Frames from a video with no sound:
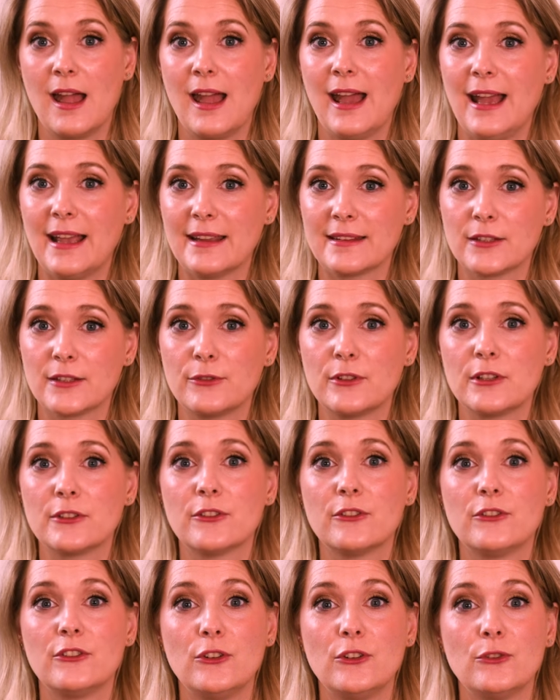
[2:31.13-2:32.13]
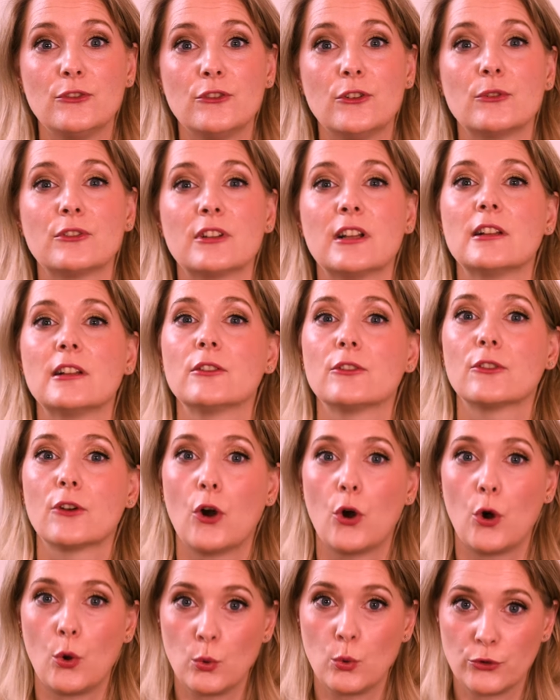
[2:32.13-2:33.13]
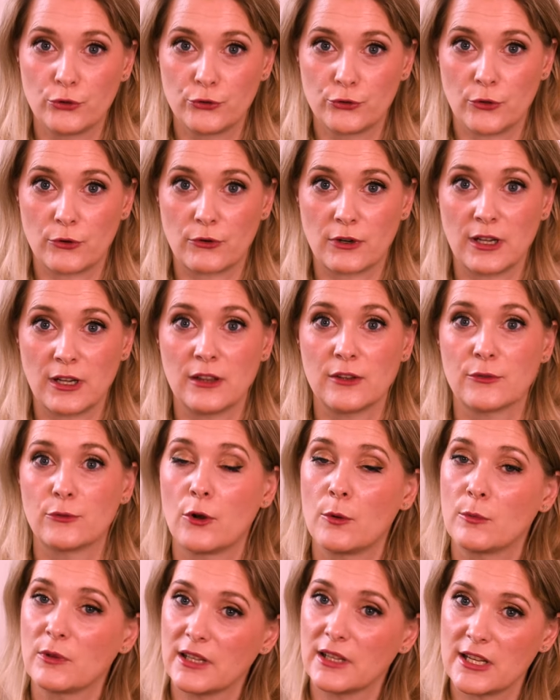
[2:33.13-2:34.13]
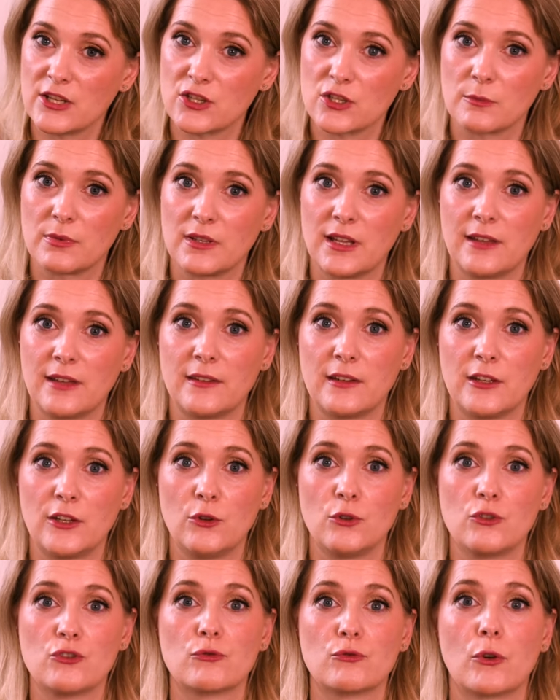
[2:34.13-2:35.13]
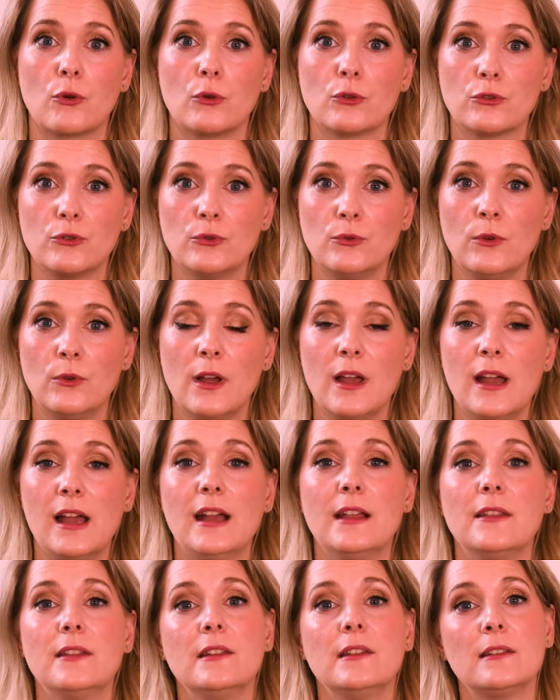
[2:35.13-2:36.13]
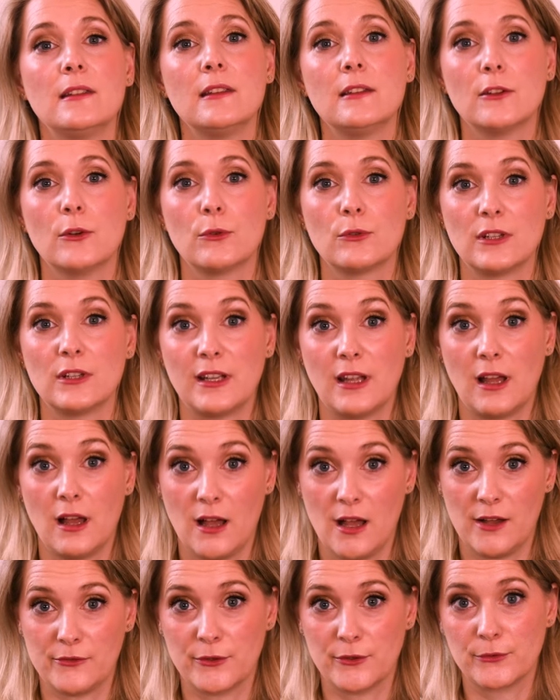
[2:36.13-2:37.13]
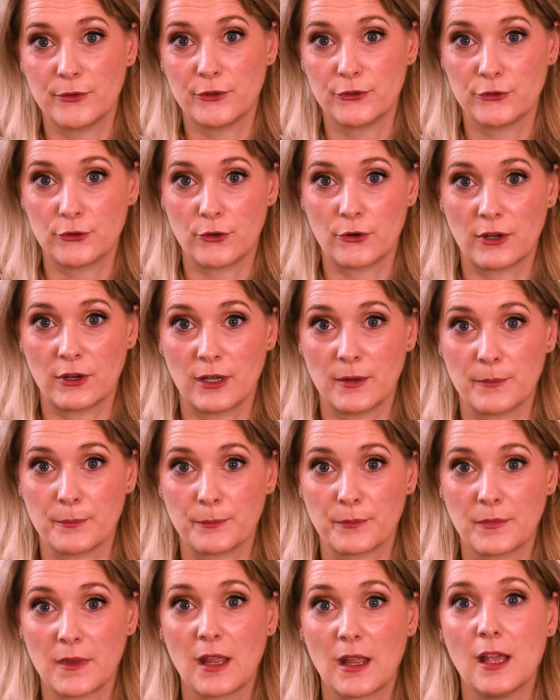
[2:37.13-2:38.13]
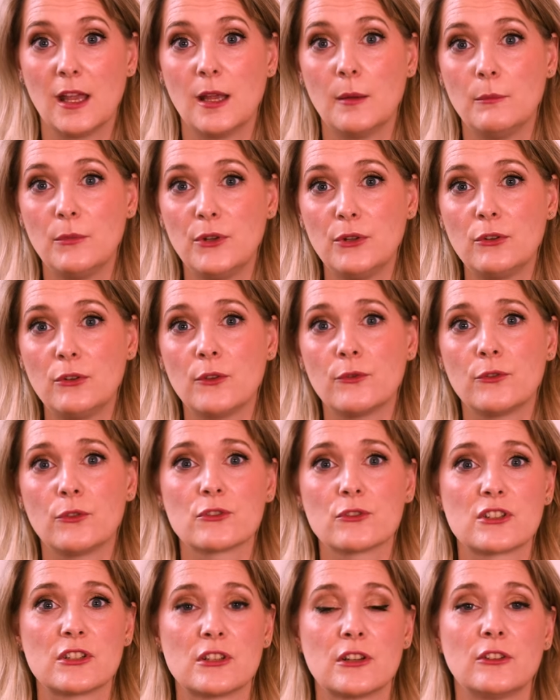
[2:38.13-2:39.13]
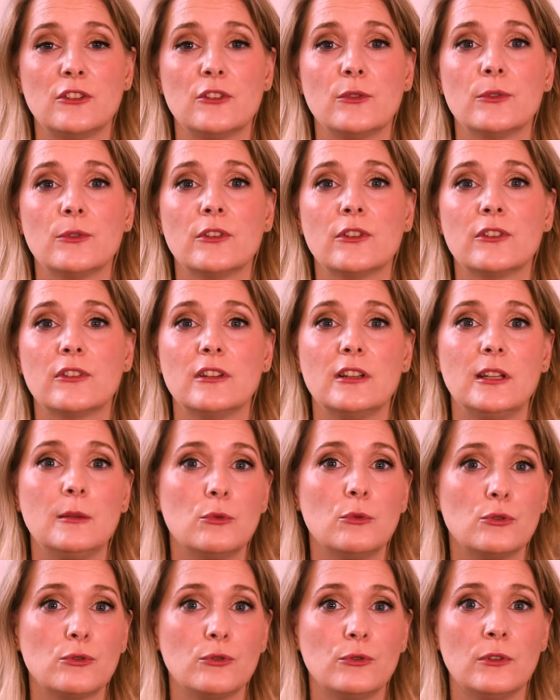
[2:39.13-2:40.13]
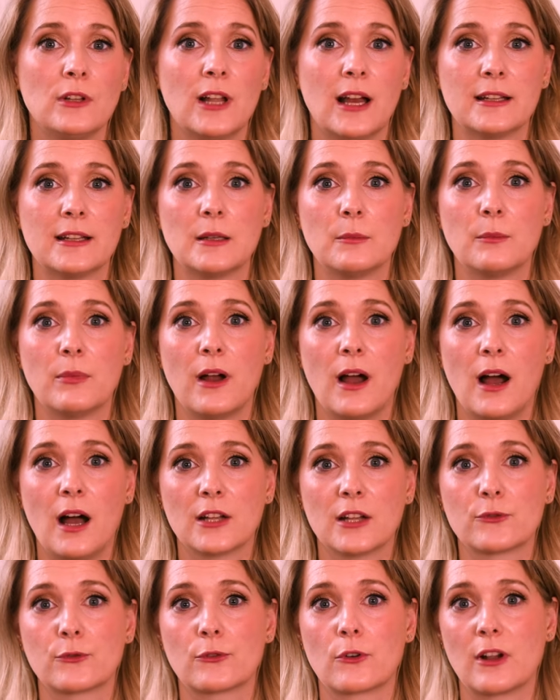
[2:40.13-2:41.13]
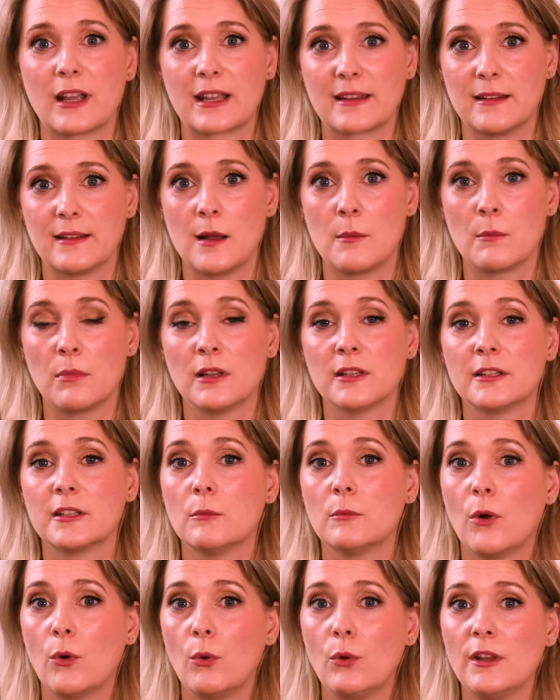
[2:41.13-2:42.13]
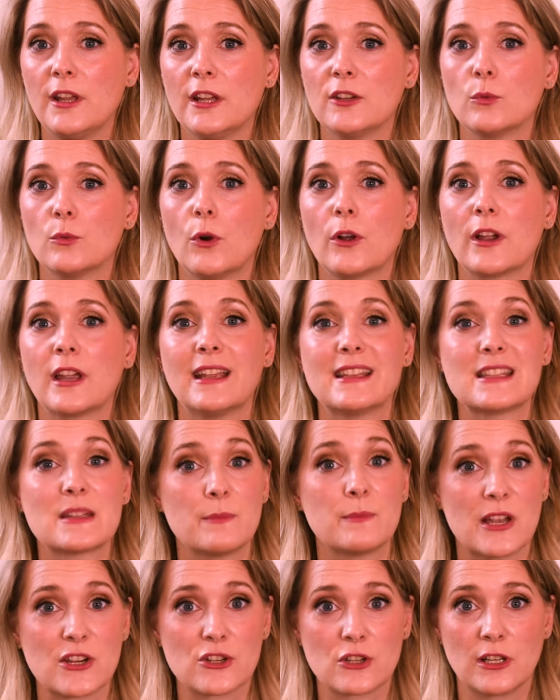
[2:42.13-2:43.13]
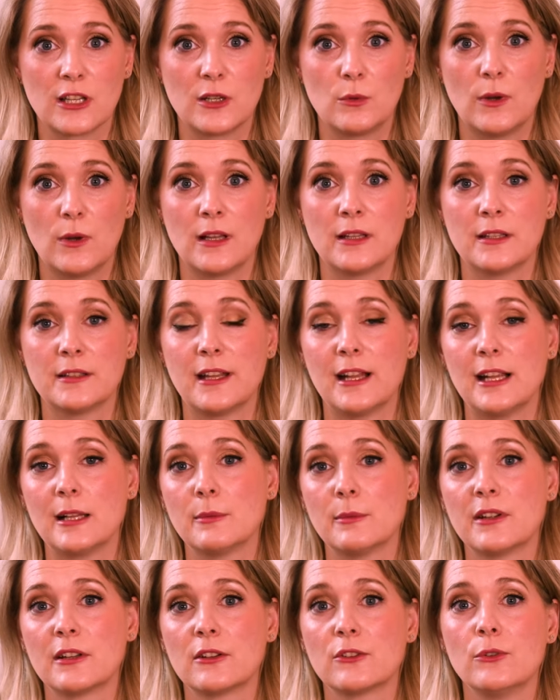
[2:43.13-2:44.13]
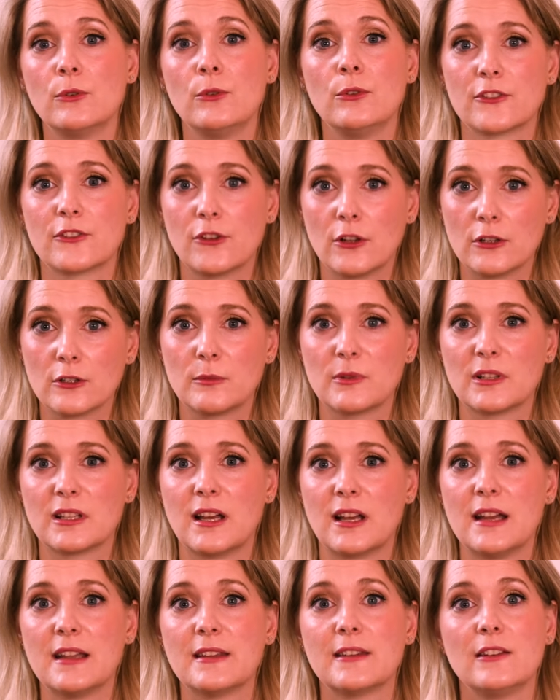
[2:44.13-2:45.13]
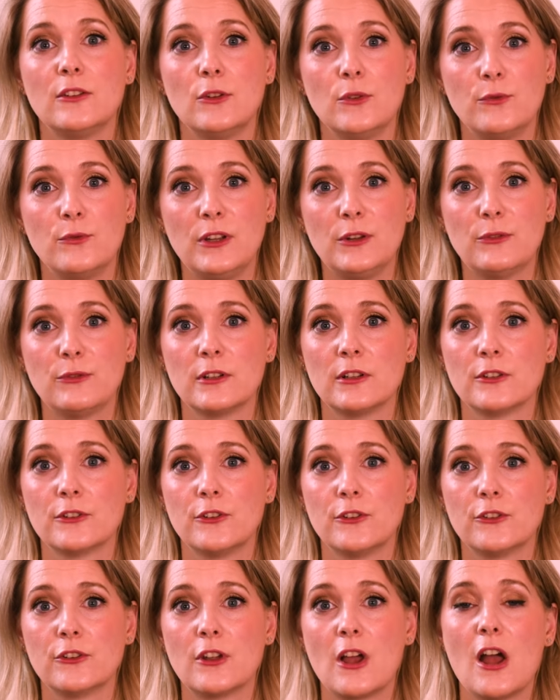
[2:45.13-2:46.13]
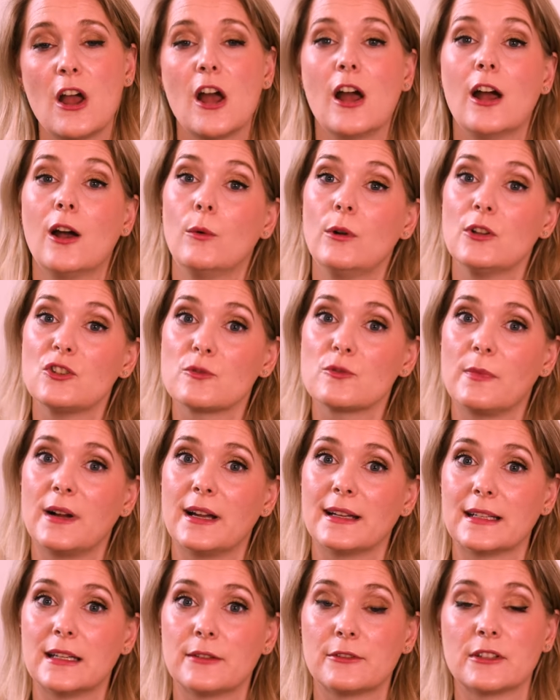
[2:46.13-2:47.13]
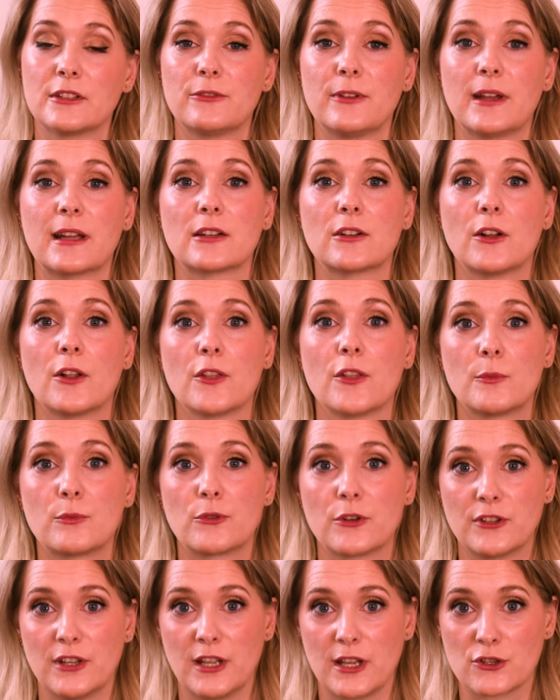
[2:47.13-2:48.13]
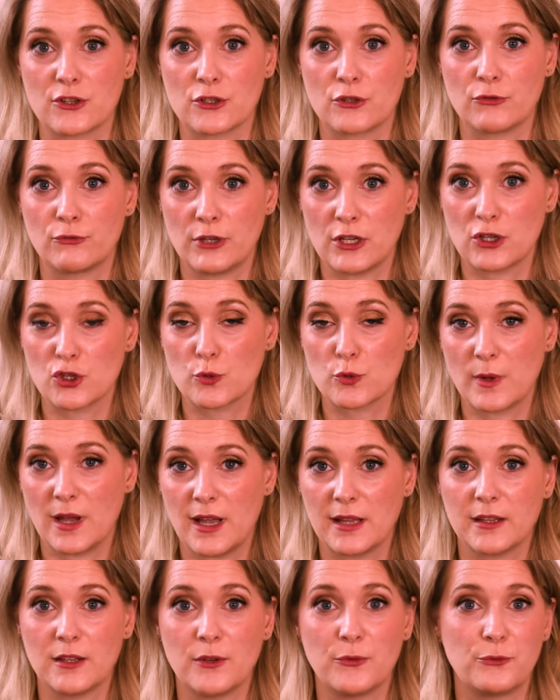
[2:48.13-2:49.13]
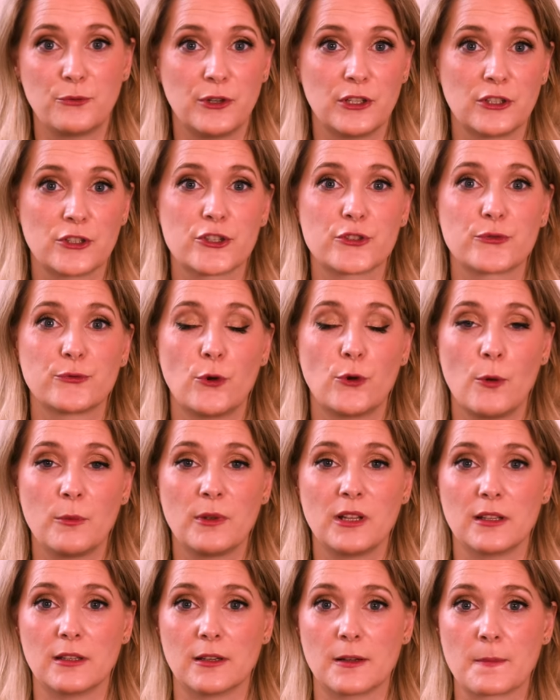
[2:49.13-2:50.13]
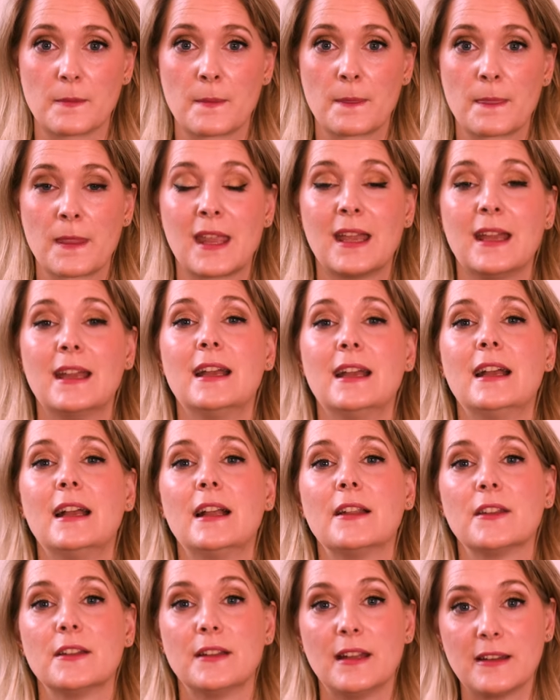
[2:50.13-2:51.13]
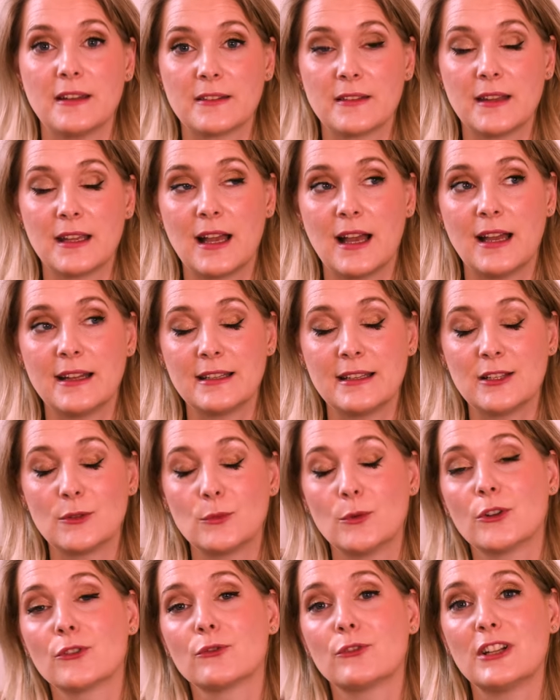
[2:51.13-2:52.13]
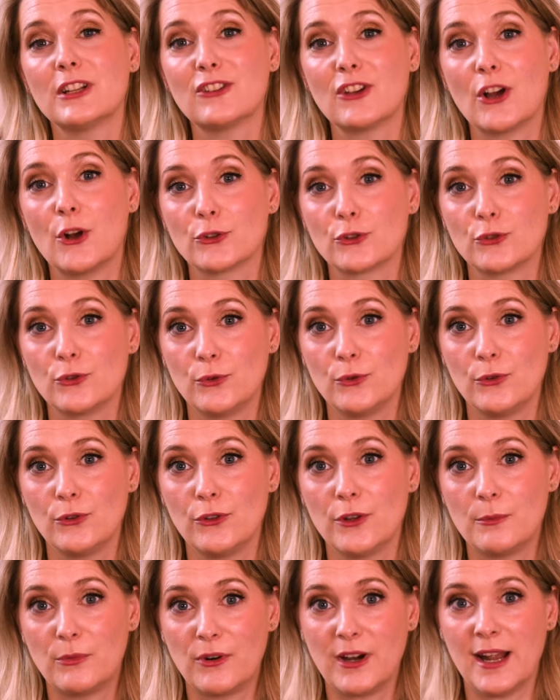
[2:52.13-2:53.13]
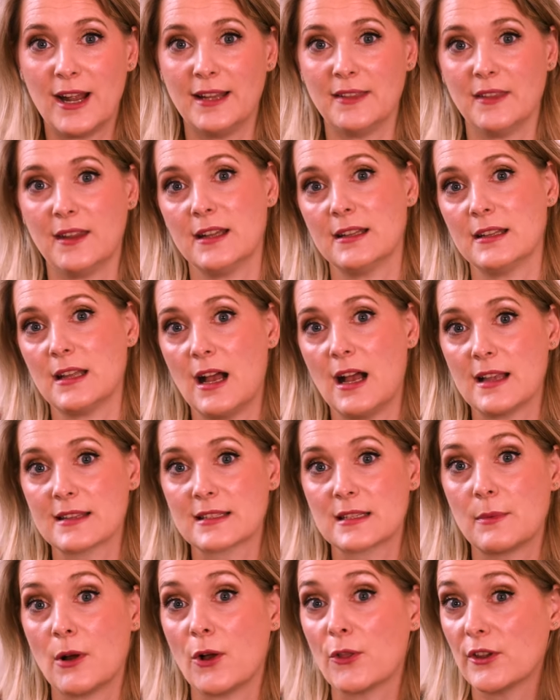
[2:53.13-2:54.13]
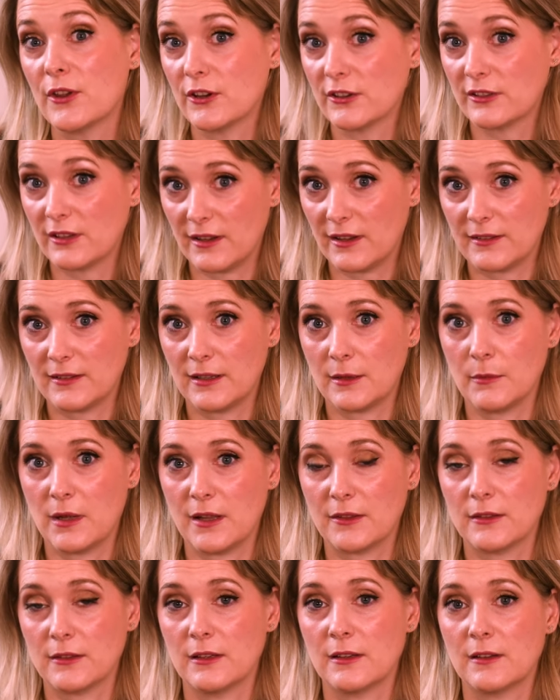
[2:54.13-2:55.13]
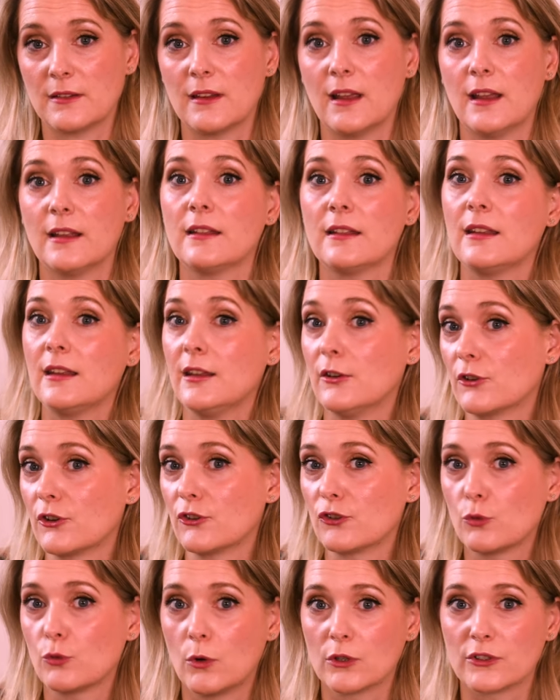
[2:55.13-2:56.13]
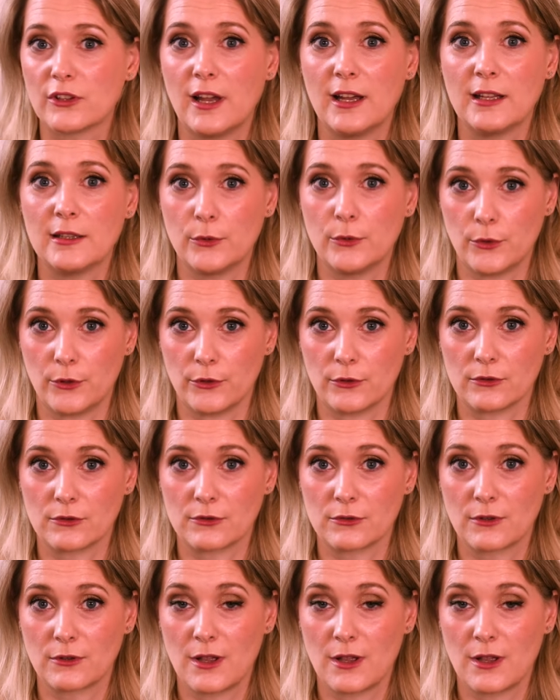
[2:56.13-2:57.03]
As the filters used don't tell you the whole story, the formulation plays a huge role too, this is only half of the story. Beauty of Joseon uses dibutyl adipat, for example, an emollient working especially well in helping to solubilize UV filters, which might have an effect on the protection reached by the finished formula. The next thing I did was reach out to the brand and ask about their testing methods, and here is what I learned.